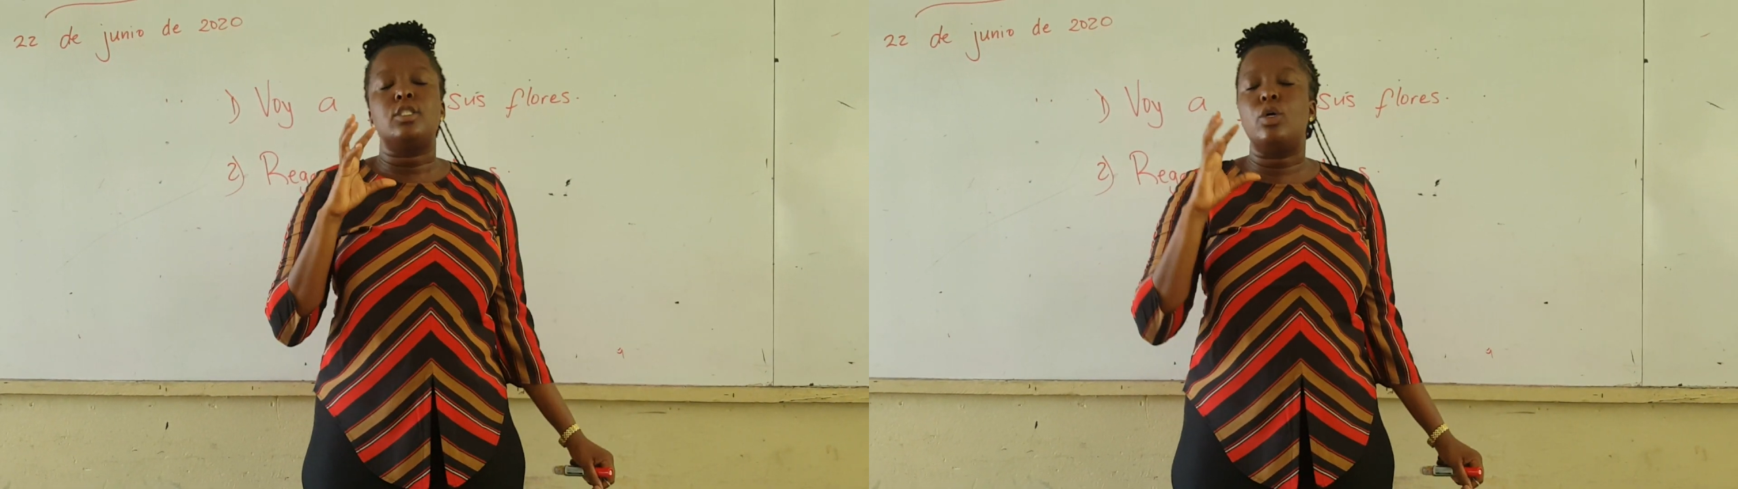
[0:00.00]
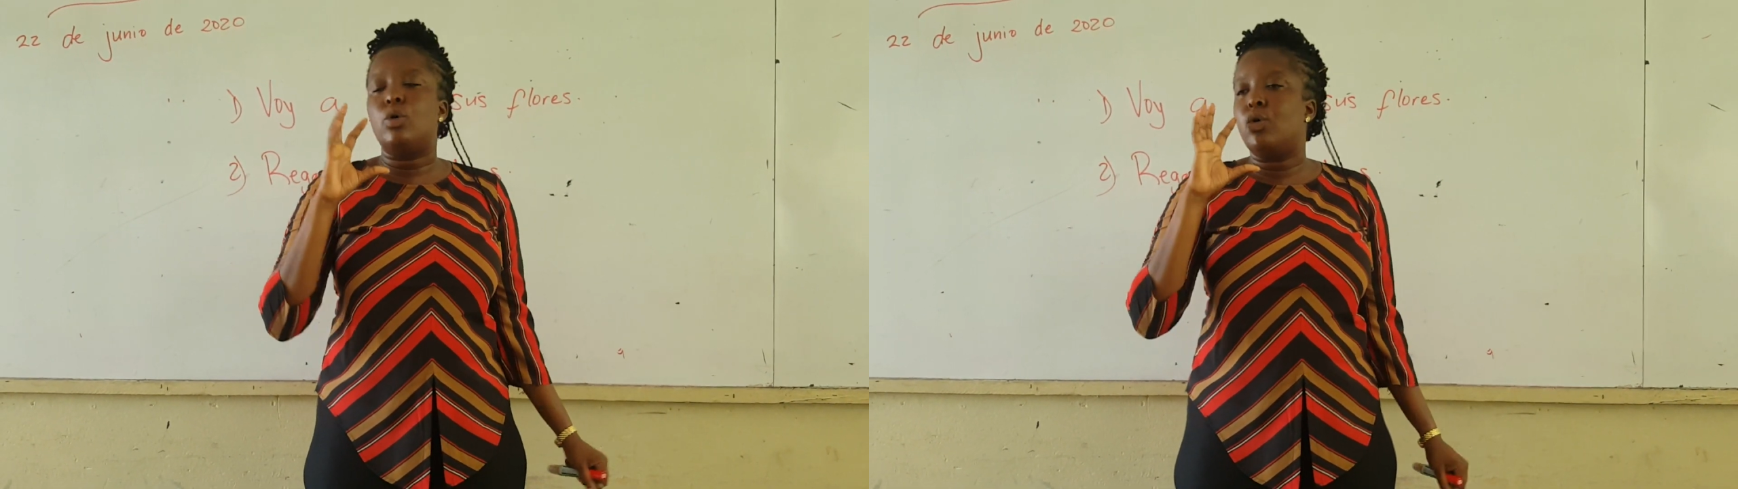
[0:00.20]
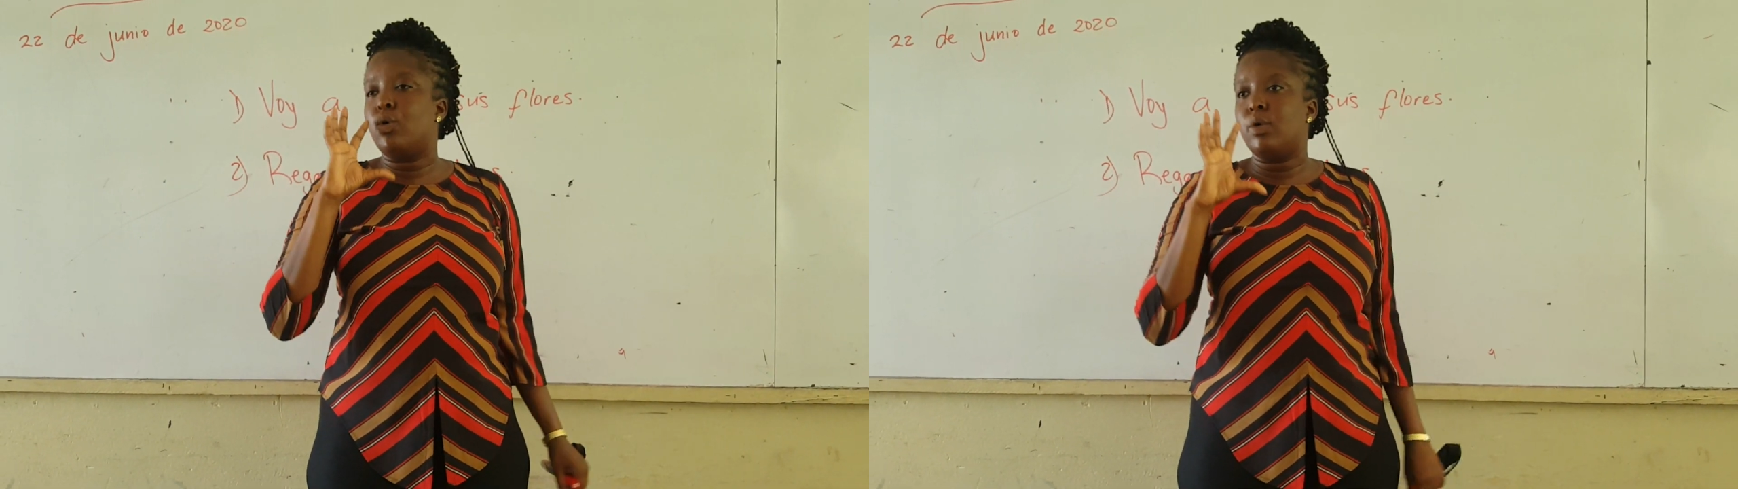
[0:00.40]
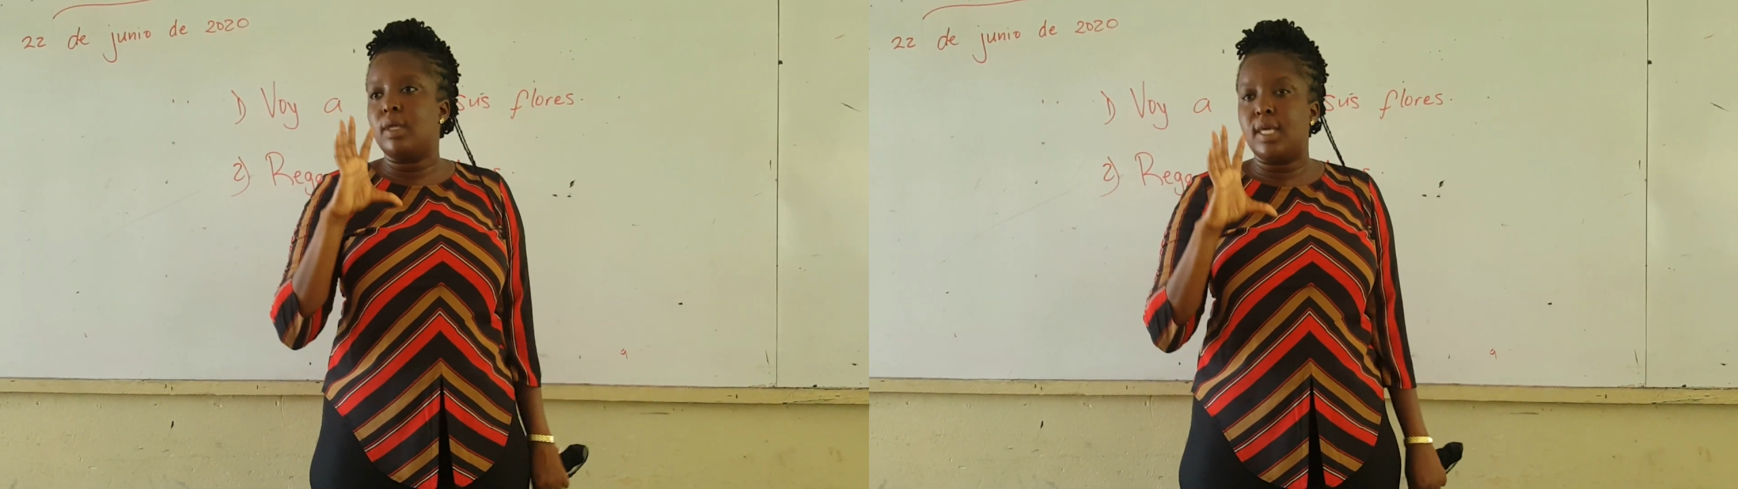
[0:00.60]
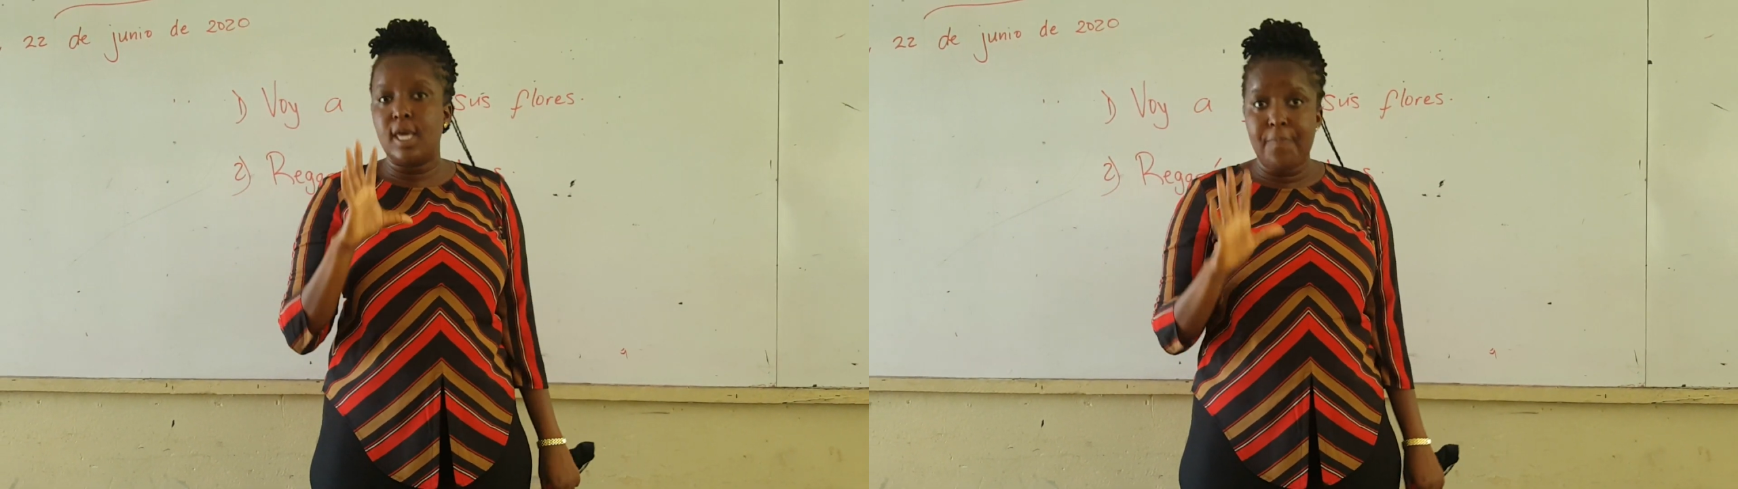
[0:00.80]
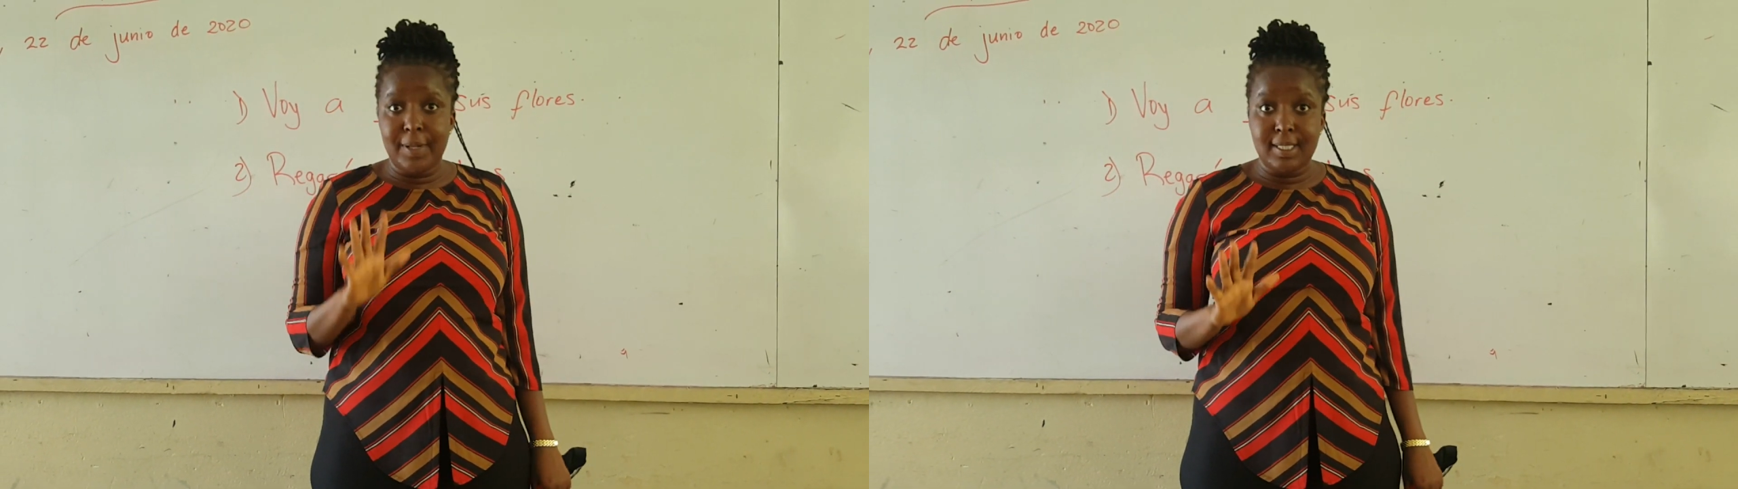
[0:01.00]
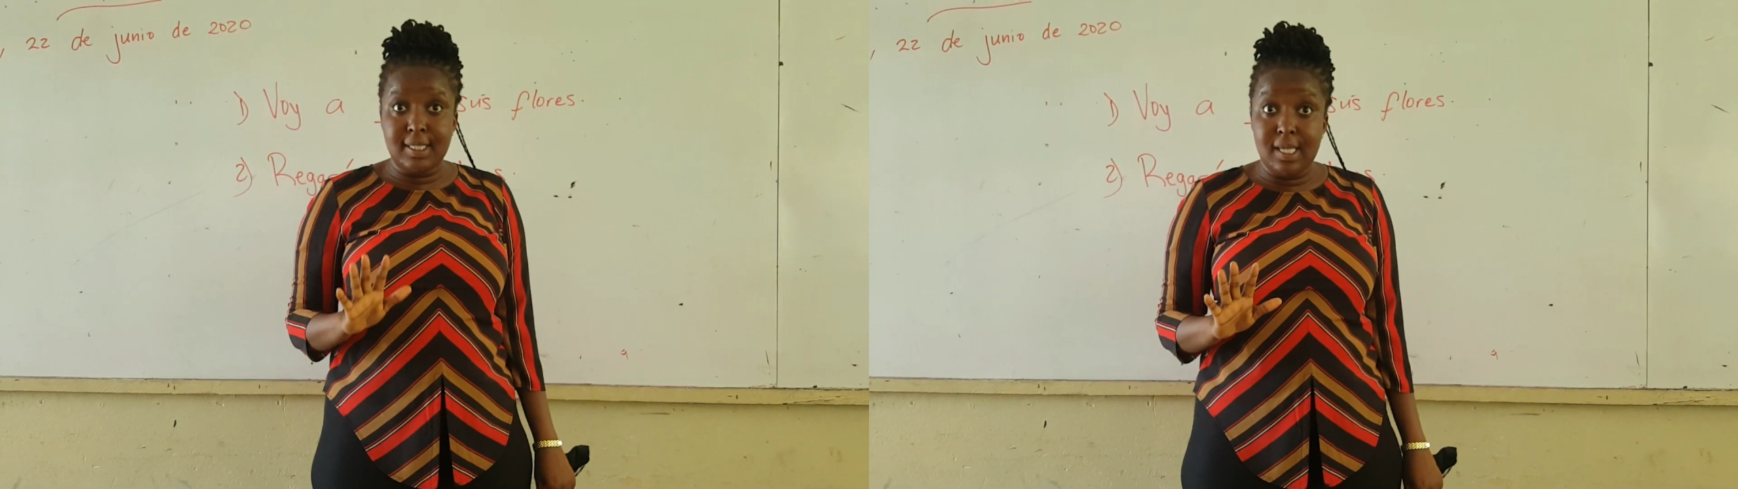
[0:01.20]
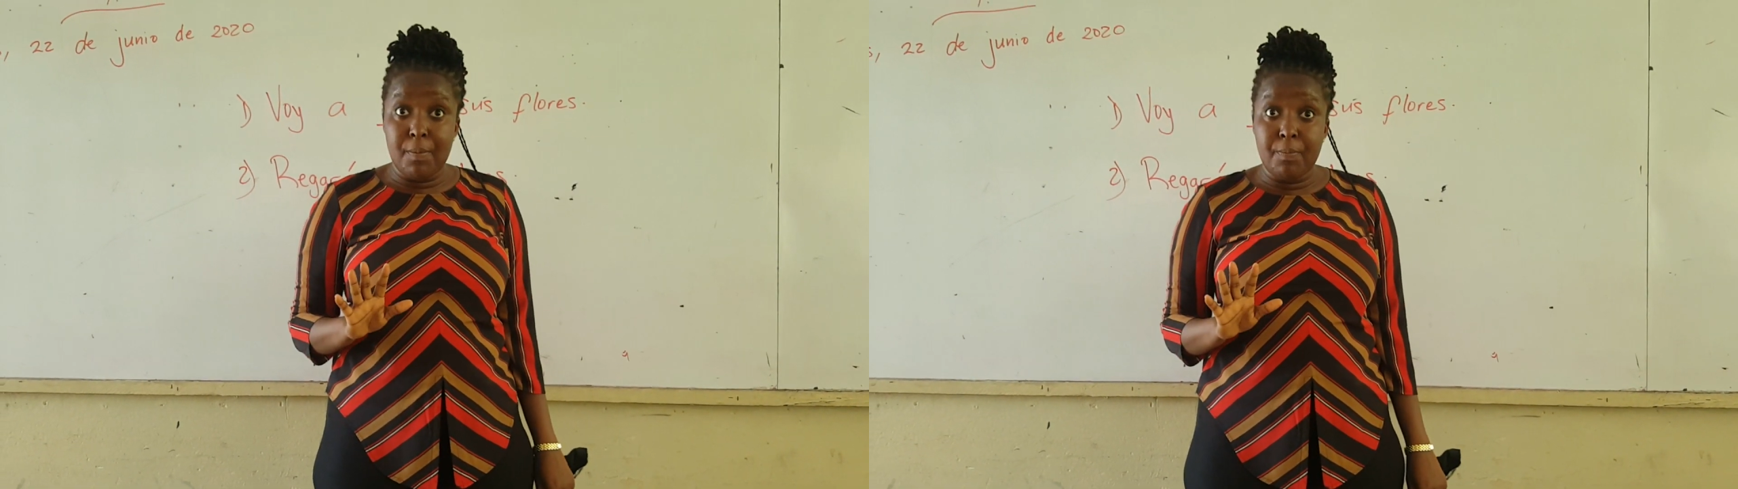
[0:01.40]
So keep it
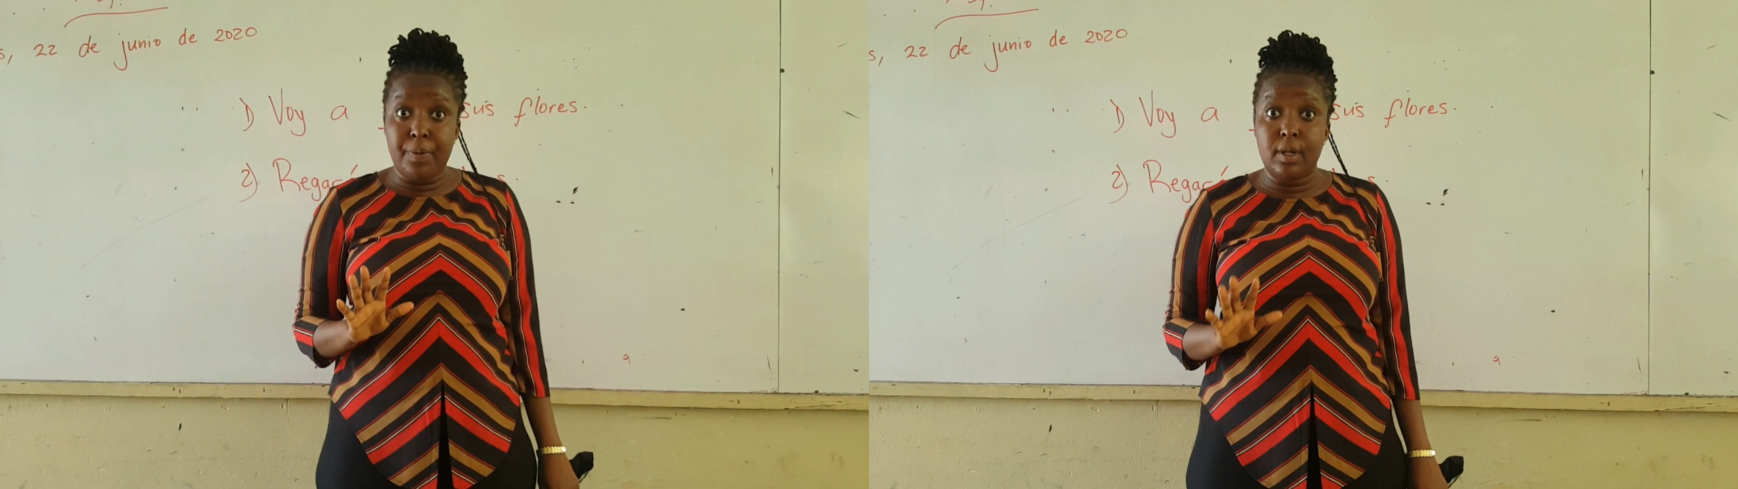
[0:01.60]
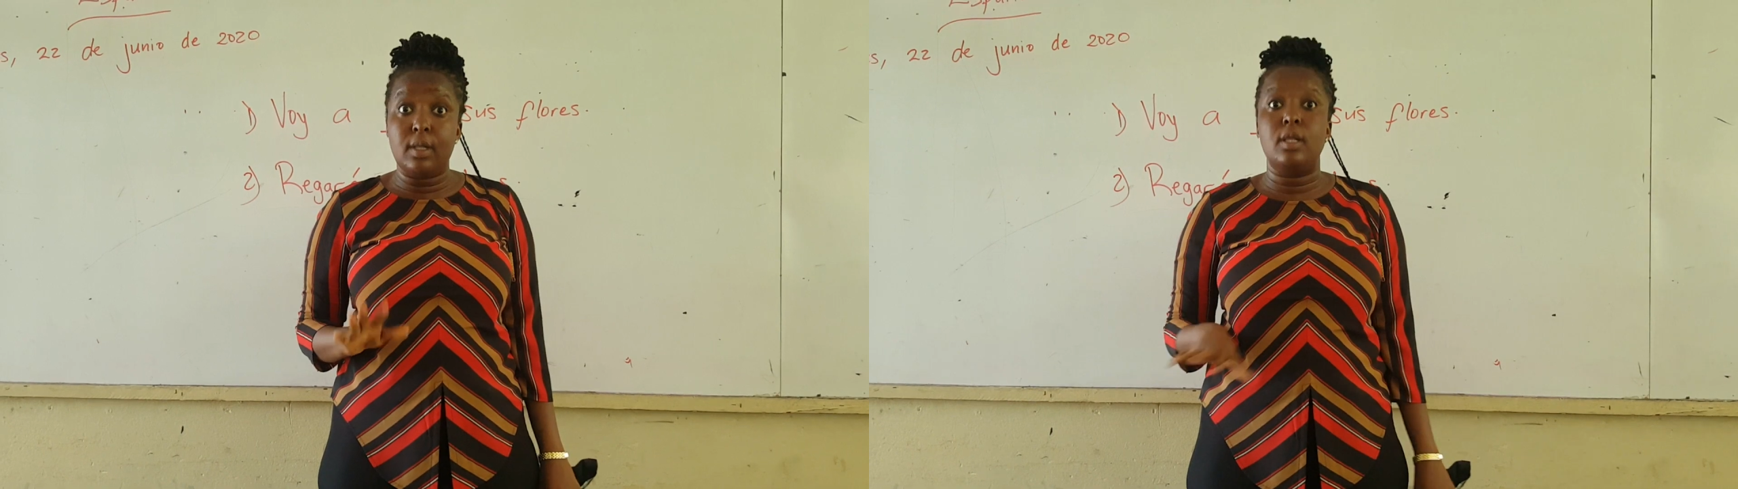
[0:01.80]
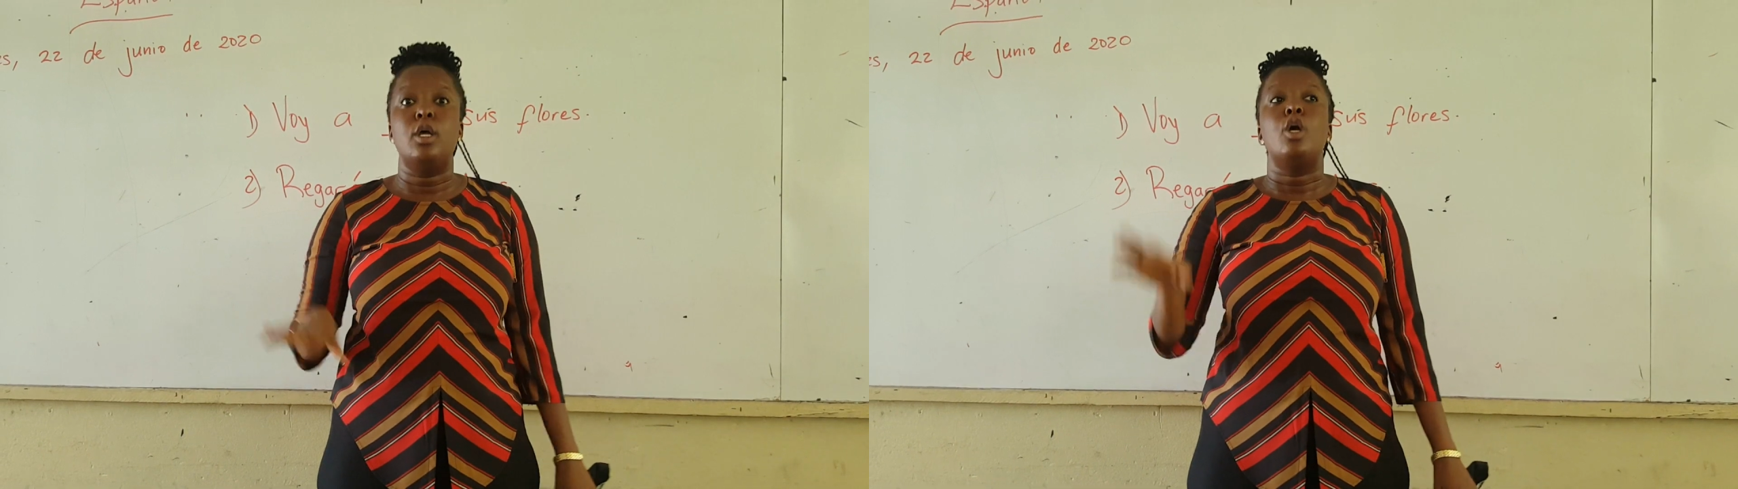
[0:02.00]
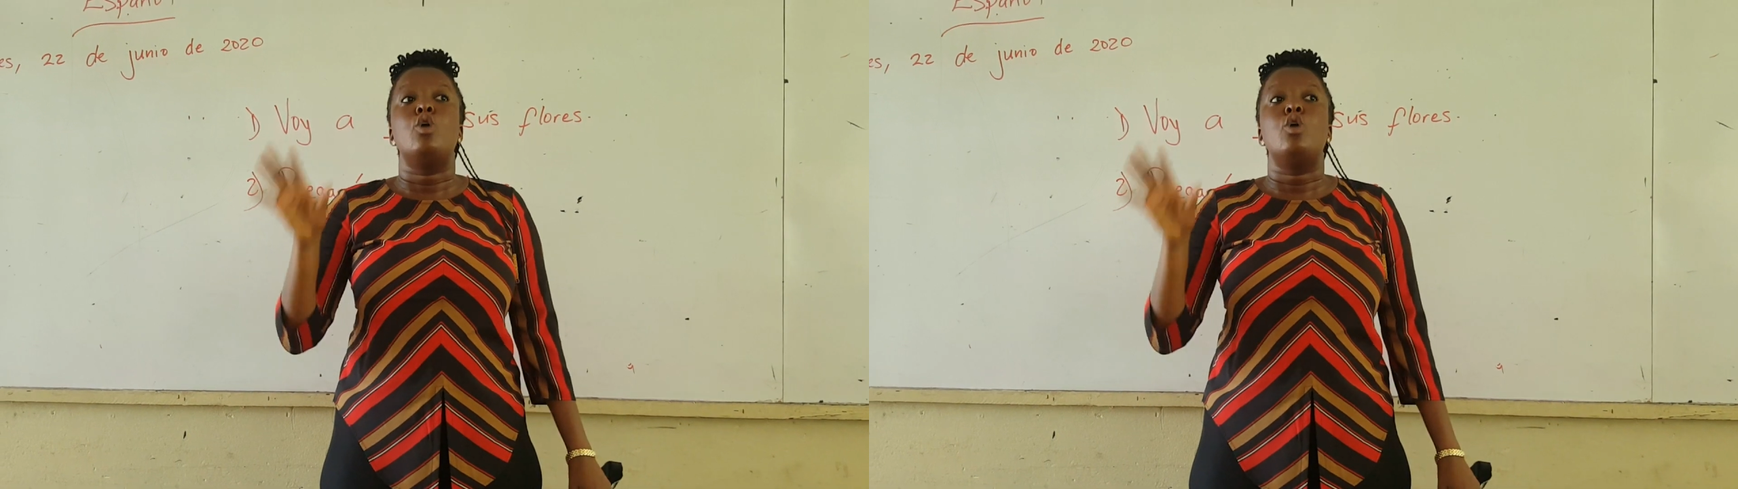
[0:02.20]
simple.